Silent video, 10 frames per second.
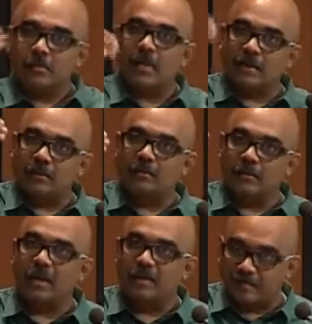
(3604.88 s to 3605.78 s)
that
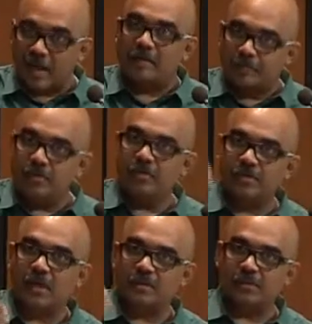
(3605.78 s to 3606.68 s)
avenue
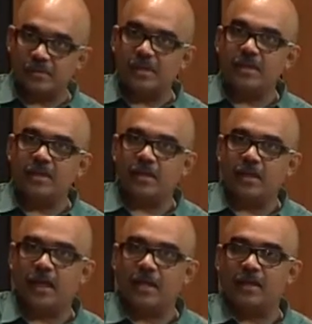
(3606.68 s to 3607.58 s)
started shrinking
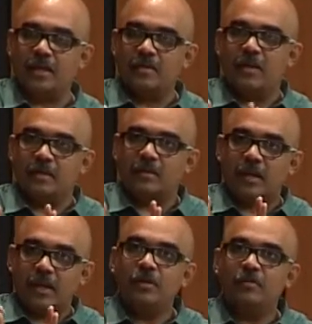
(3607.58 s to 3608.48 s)
and the
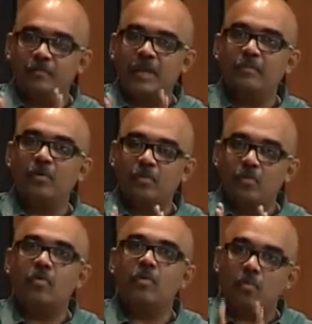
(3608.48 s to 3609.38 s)
kind of people who
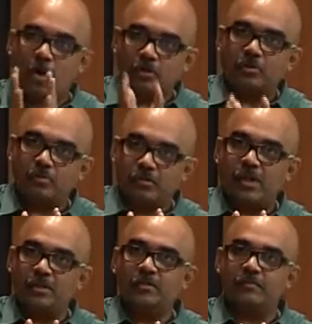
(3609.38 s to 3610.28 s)
would watch those
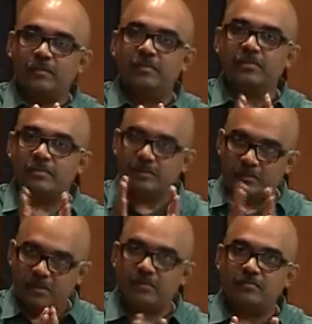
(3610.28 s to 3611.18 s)
kinds of films
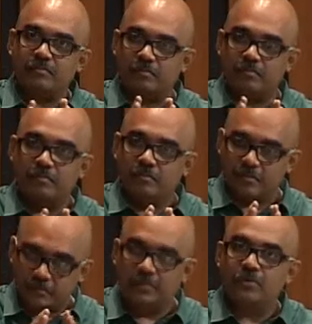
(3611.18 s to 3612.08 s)
just
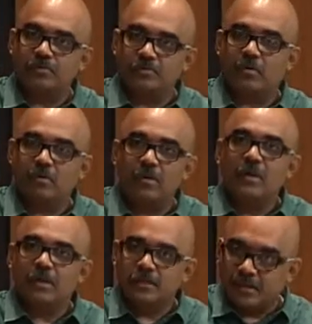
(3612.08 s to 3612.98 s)
reduced or
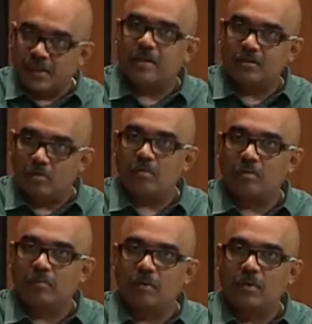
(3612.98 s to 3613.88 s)
stayed at
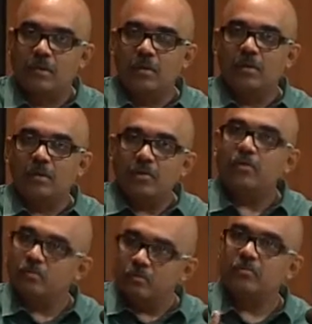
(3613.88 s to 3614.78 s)
home, you know,
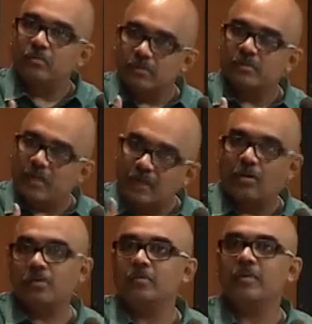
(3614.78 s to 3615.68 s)
that
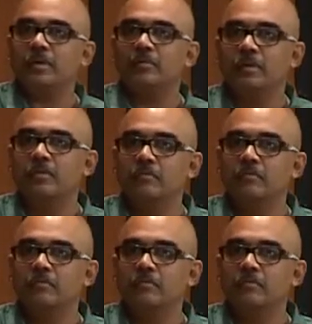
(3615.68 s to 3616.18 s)
also went away.